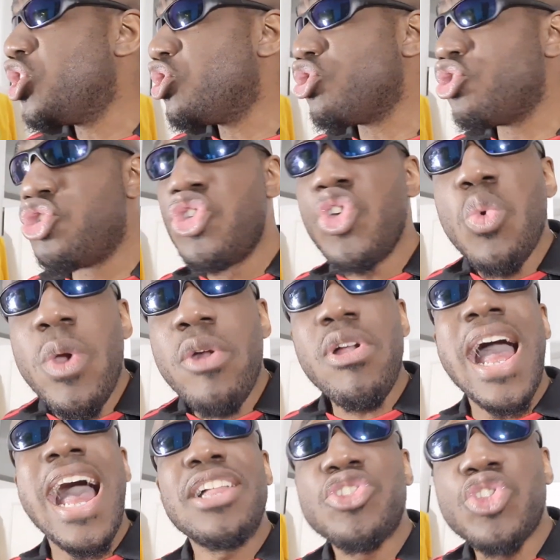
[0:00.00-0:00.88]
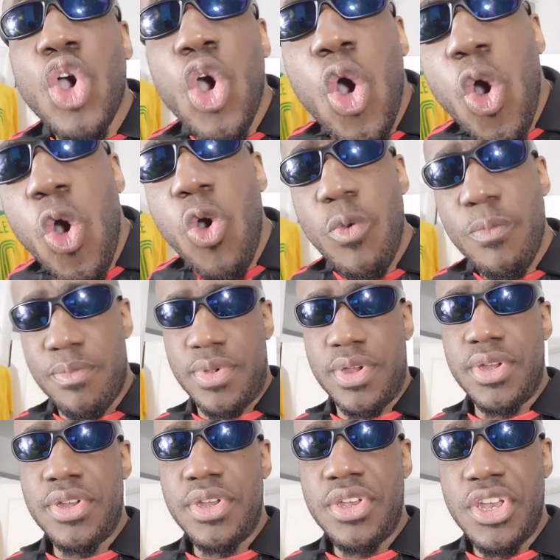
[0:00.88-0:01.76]
You were at
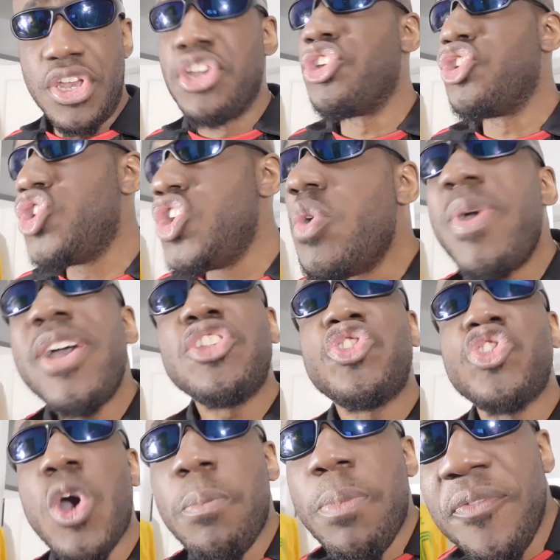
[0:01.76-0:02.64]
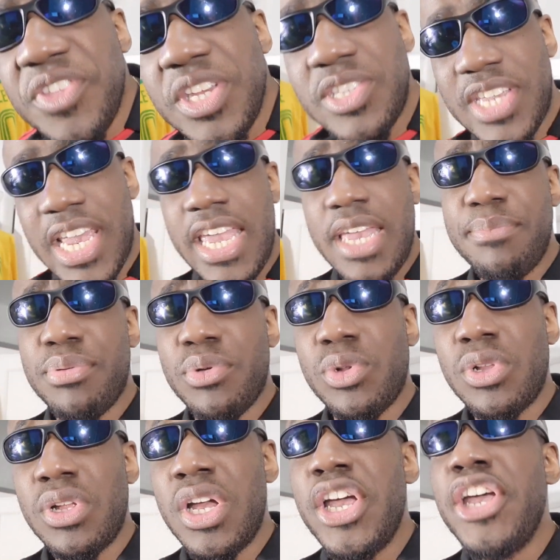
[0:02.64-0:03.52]
home. You were top of the
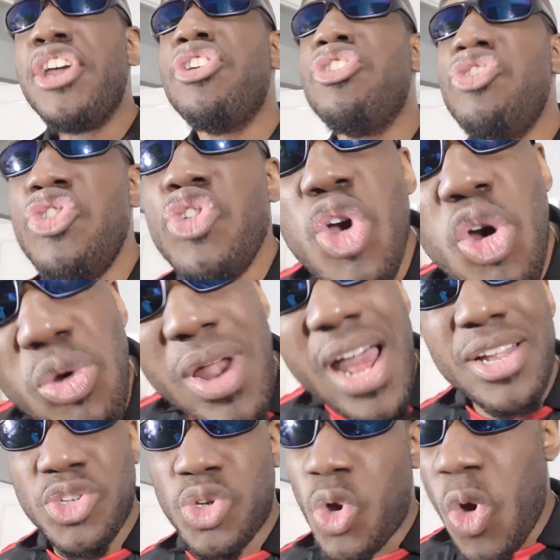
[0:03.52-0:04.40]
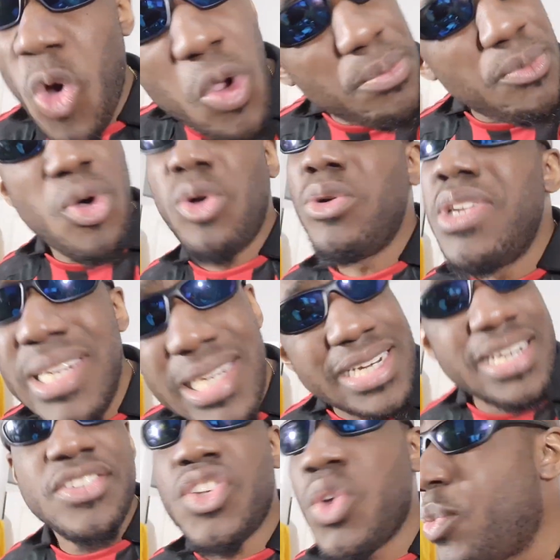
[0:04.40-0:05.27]
table. You're at home. All you
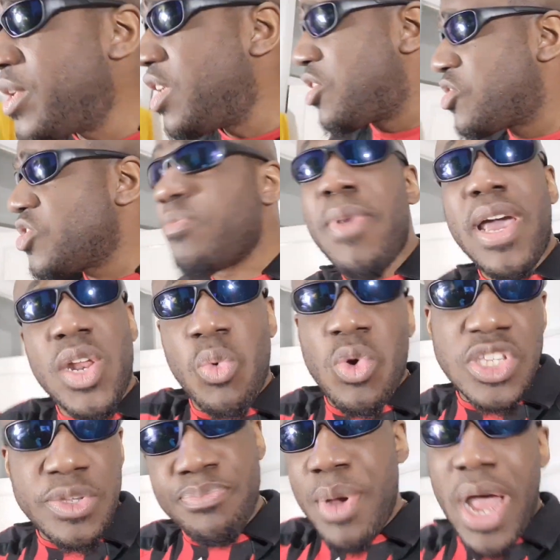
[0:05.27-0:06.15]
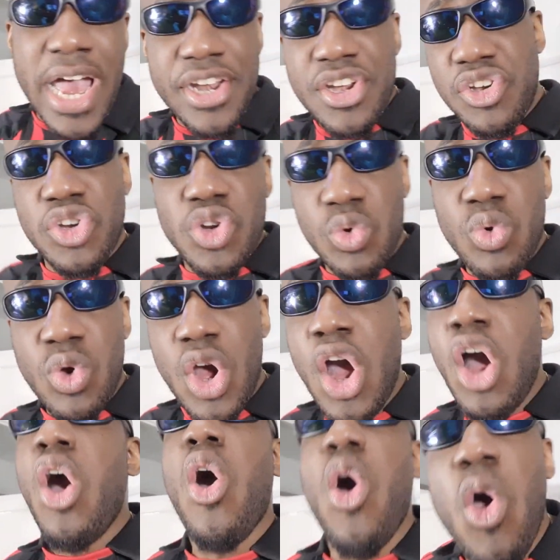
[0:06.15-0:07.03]
need is a win. It doesn't matter what Bayern
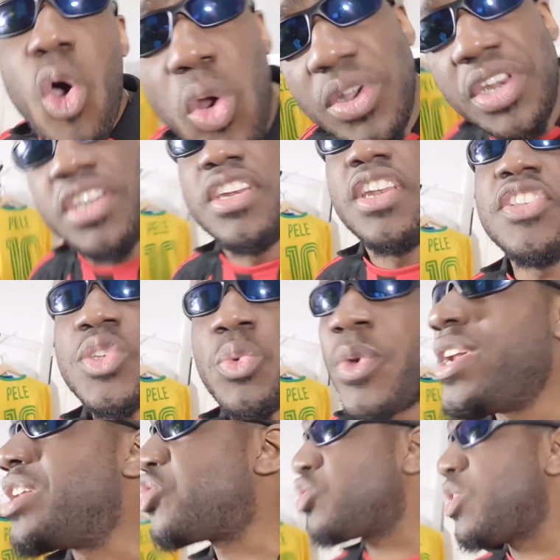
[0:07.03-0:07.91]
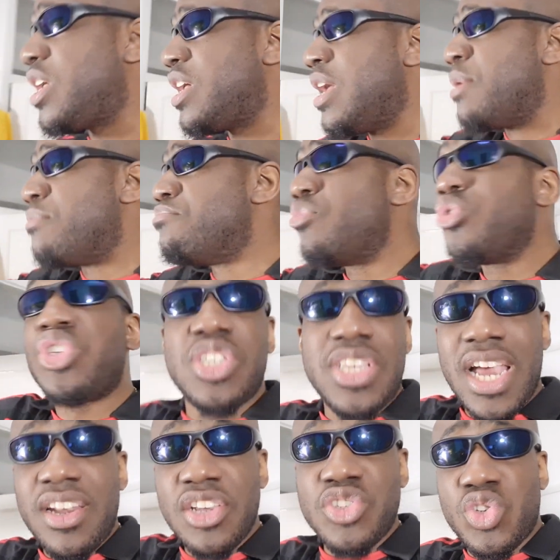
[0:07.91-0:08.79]
do. All you need is a win. So
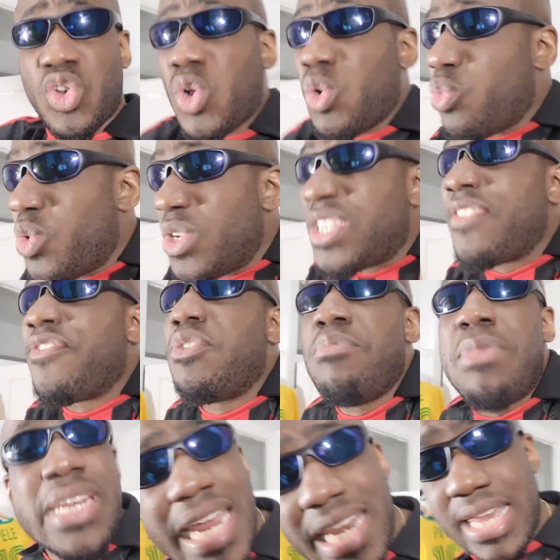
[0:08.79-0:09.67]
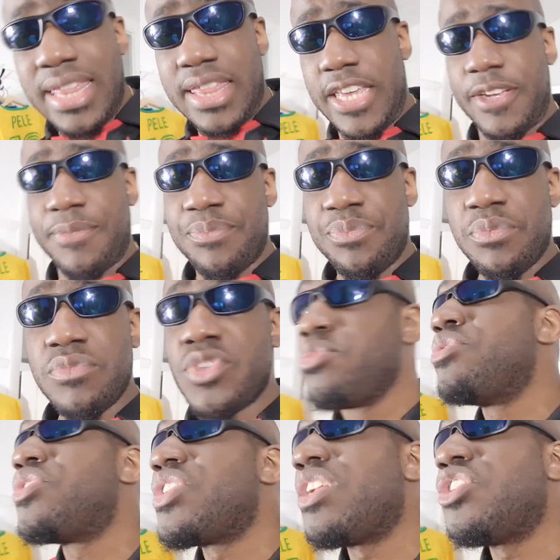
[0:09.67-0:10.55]
Musiala's goal wouldn't even mean anything.
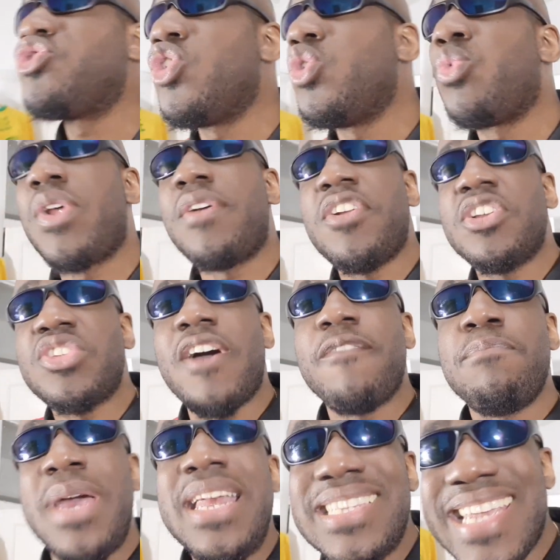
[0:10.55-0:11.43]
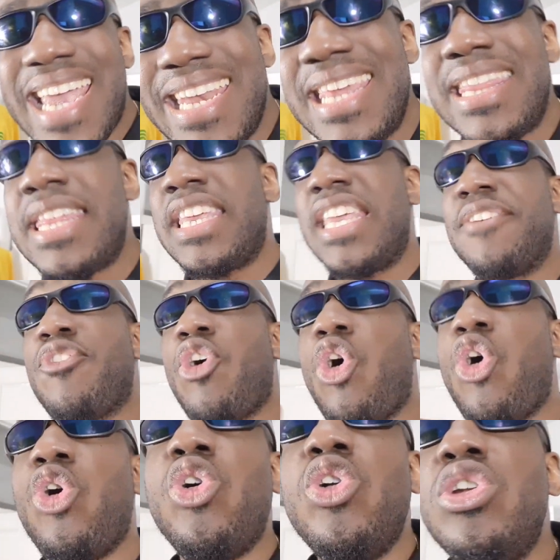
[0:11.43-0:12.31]
Musiala's goal would not have meant anything if
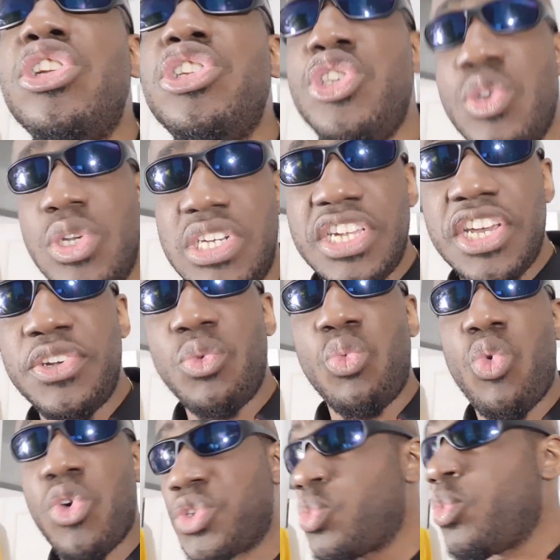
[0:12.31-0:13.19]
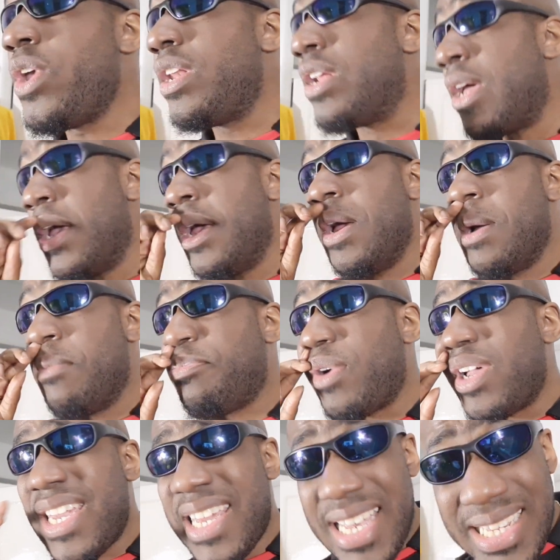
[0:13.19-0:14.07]
all you did was win.
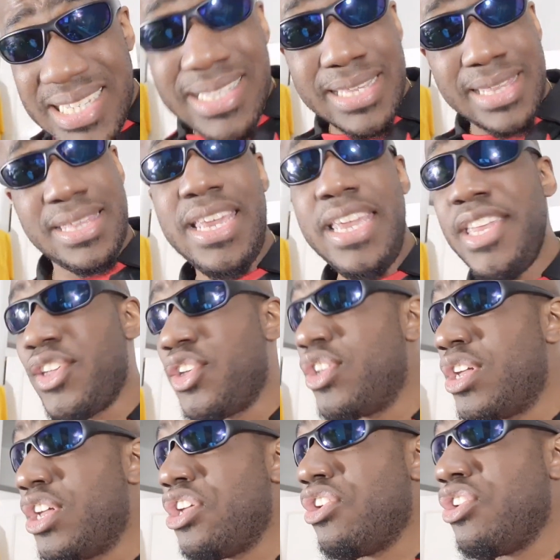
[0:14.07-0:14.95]
But here's the thing.